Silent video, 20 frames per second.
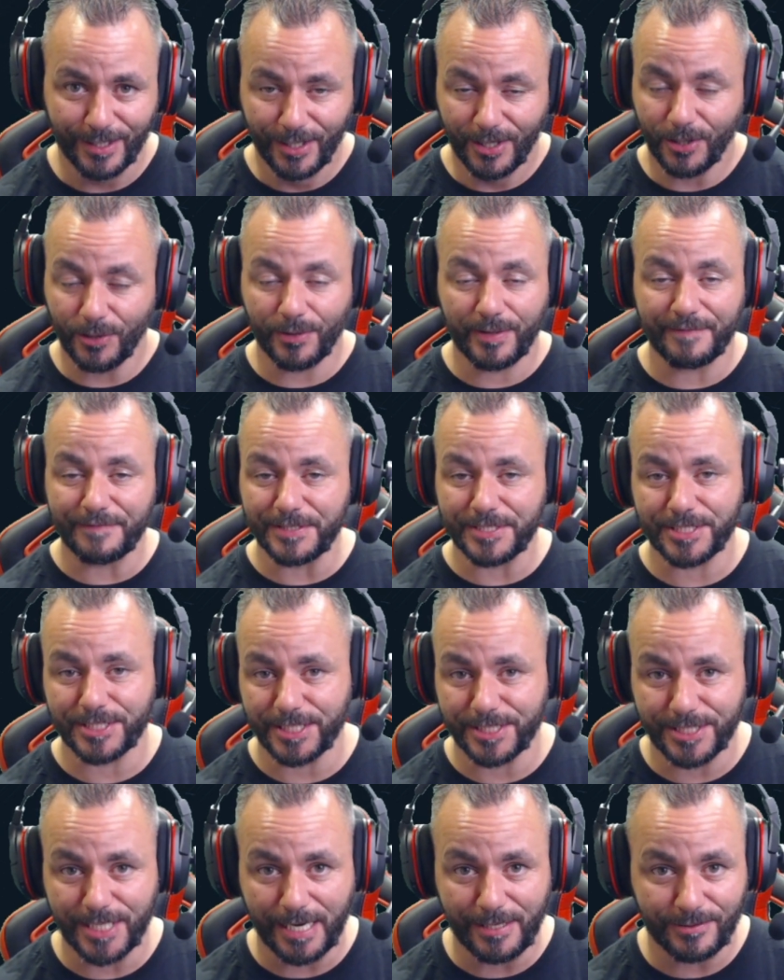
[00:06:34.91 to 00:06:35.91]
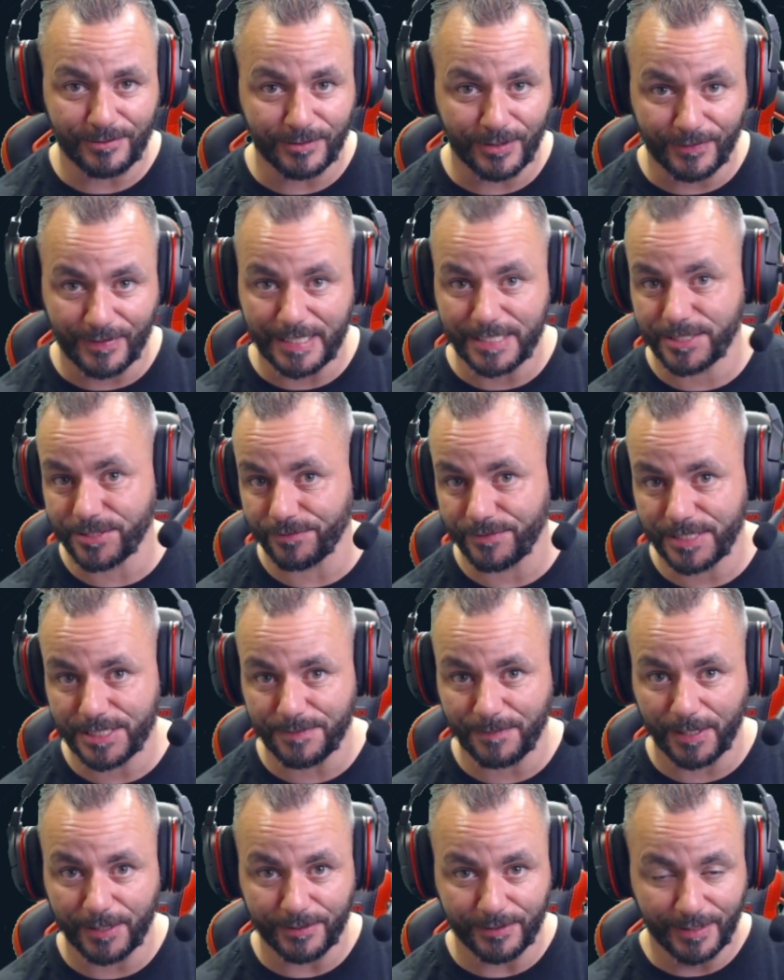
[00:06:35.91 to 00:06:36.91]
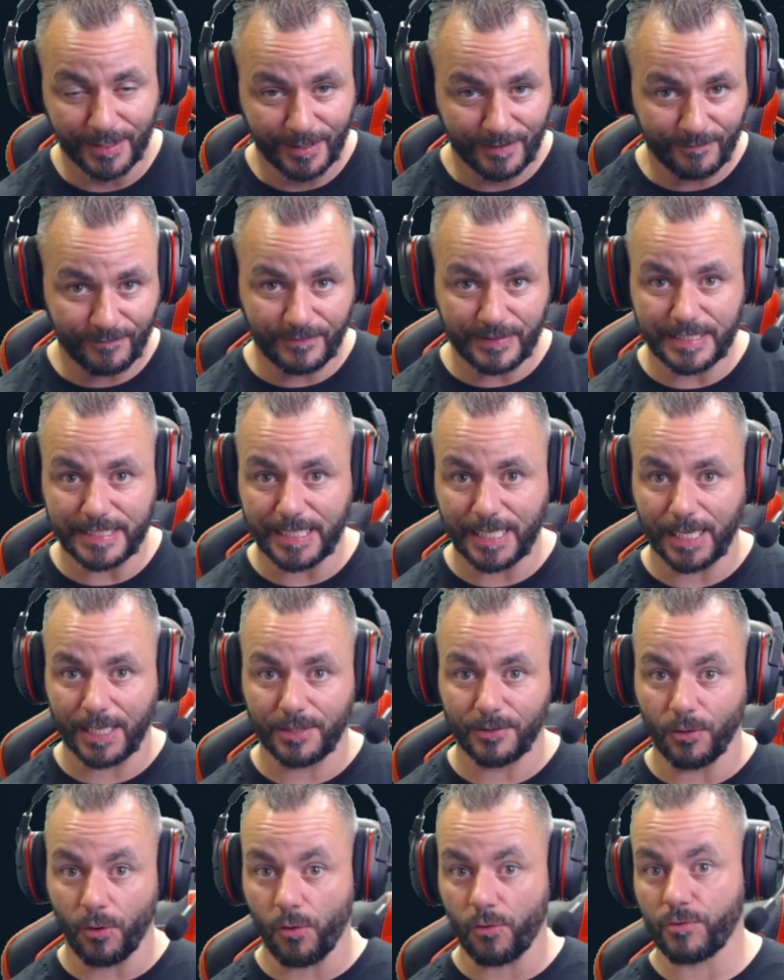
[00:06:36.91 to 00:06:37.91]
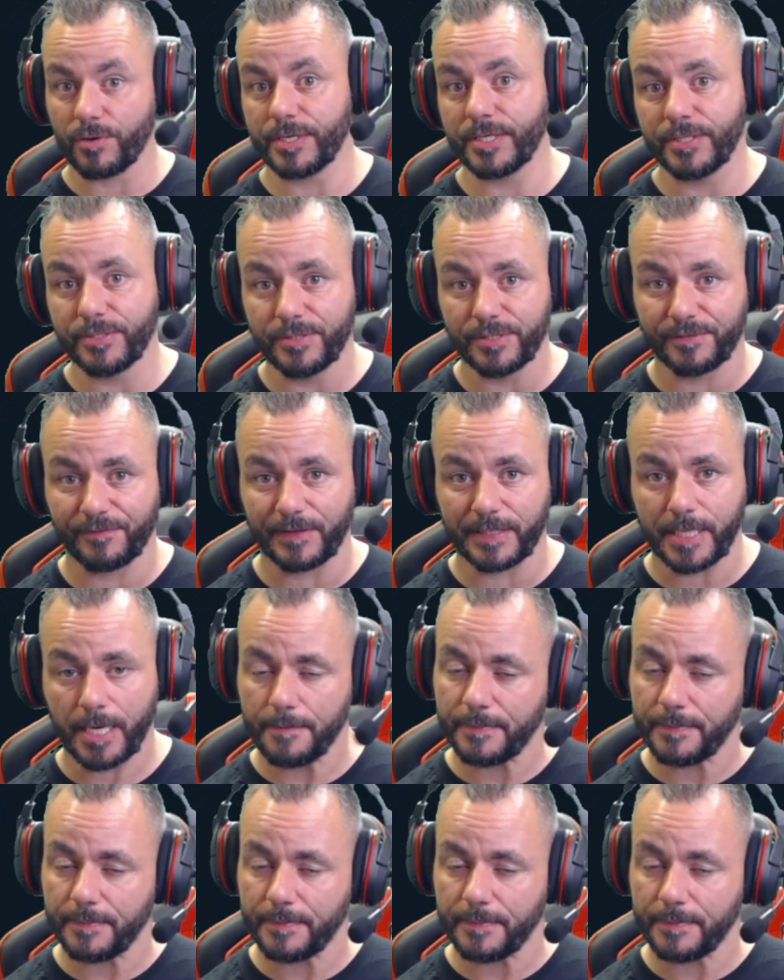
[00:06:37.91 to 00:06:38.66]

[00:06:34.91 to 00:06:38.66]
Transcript: or even just a general Gran Turismo video or a news video.